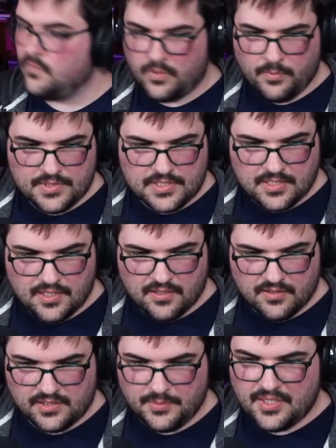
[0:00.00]
What was
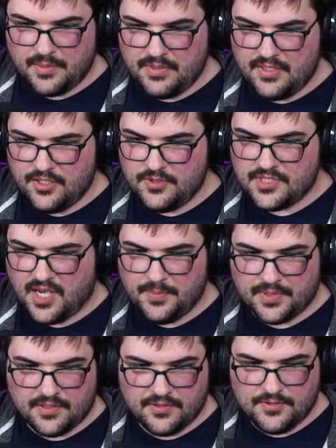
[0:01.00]
the? Give me a new
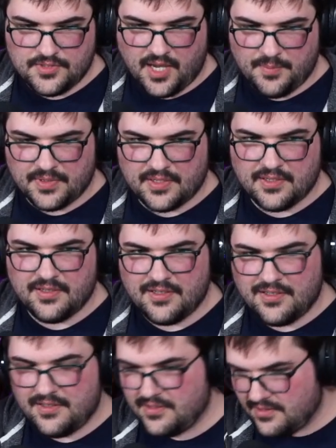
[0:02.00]
topic. New topic.
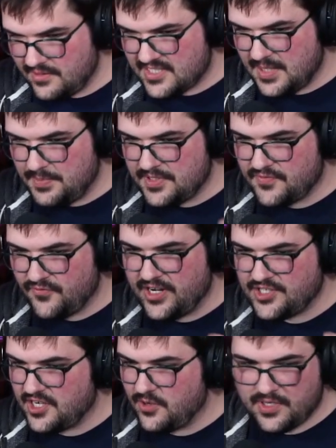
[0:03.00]
Let's keep this
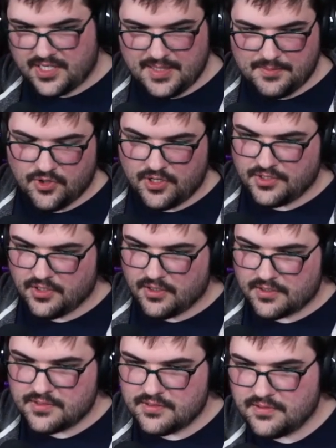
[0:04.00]
fresh. I don't want to keep drawing
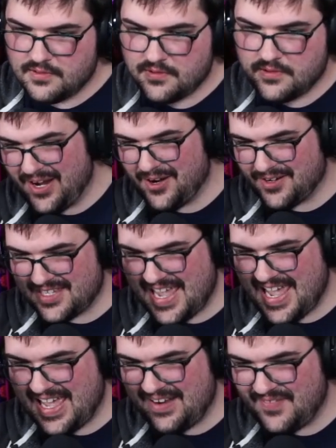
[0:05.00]
dogs, bear,
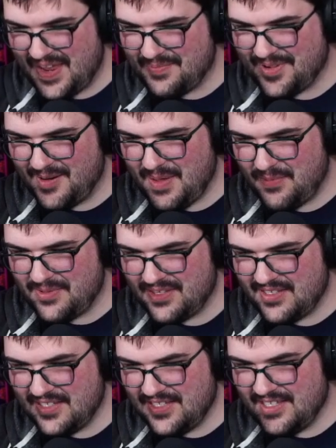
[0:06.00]
cat, vampire.
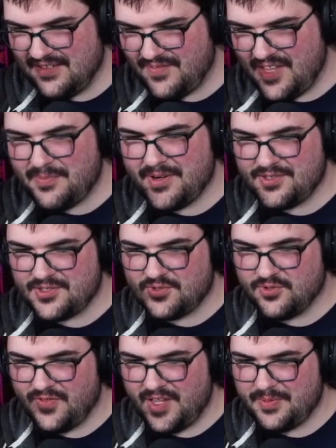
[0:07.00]
Maybe vampires are
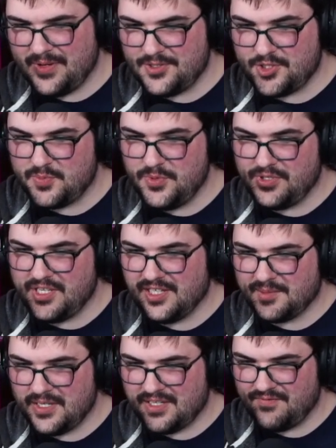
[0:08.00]
cool. Vampires are spooky. I
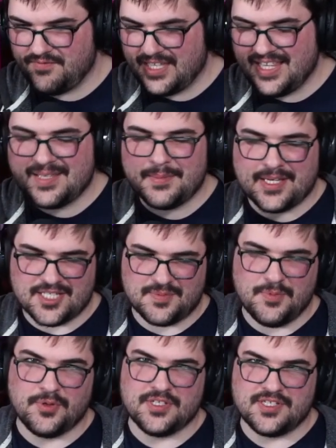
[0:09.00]
like making
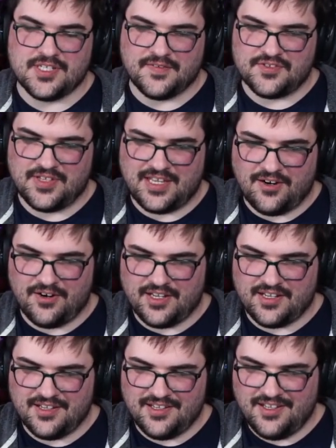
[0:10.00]
spooky stuff. So that
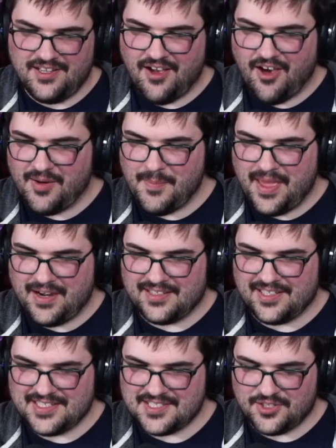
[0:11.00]
already
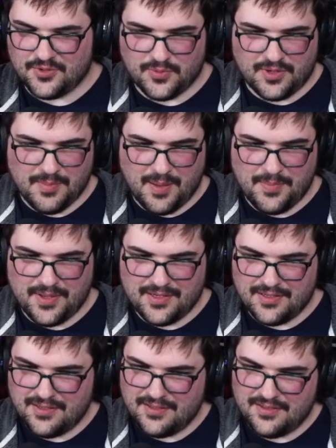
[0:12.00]
automatically gets a good one in my
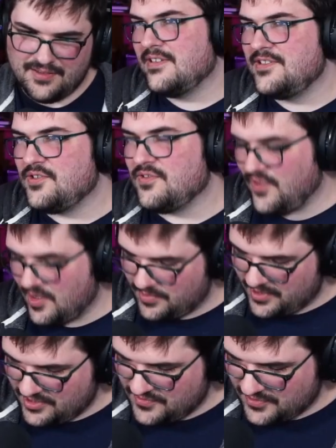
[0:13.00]
opinion. Let's use
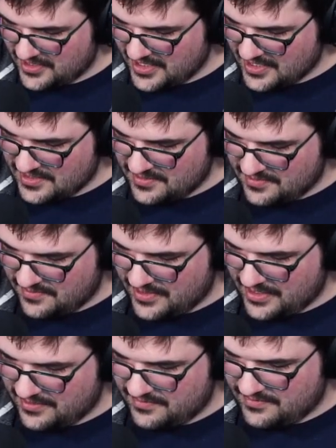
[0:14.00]
vampires for kicks,
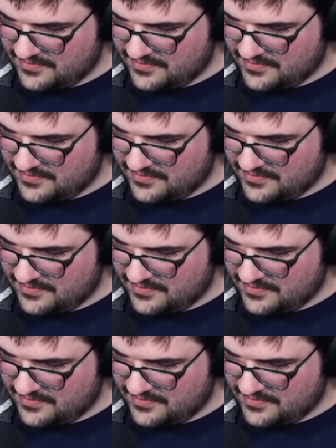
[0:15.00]
right?